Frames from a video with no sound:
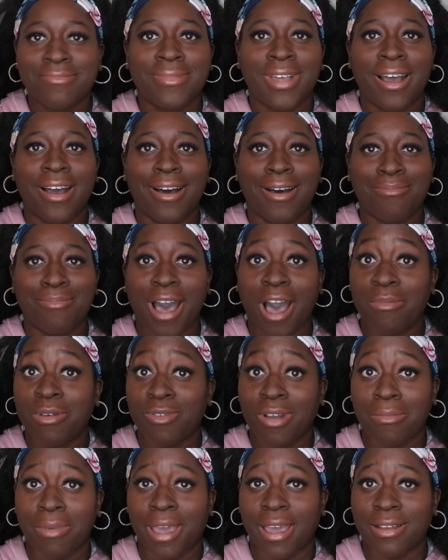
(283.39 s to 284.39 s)
I'll be
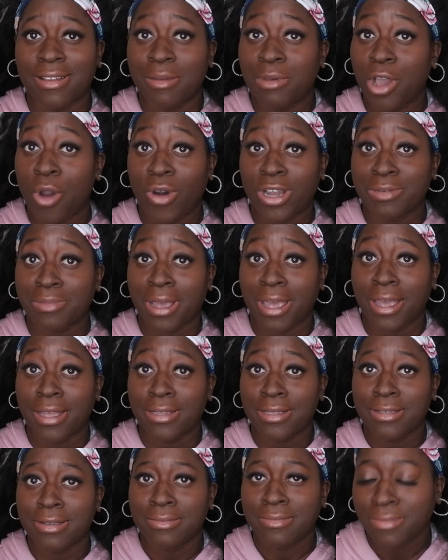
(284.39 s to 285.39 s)
right back. Let me go wash my
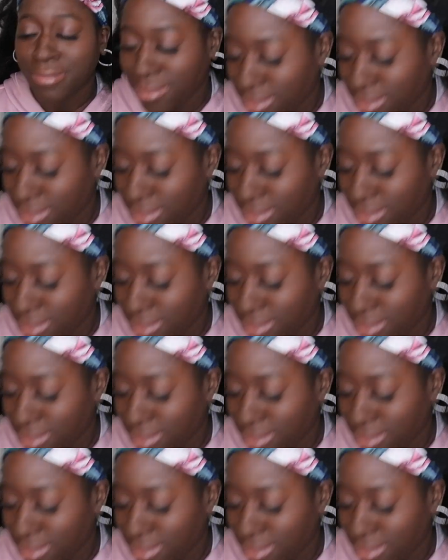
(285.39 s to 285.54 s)
hands.